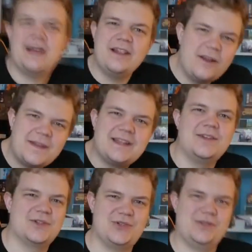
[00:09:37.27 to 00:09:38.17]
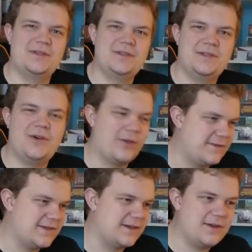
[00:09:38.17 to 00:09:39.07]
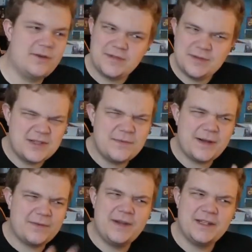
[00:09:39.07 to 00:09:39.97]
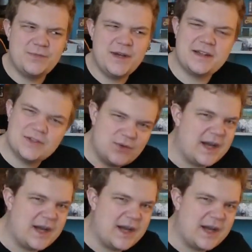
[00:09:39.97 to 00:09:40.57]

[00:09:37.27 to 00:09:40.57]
I love that touch all of a sudden. Also, there's something I think is weird too.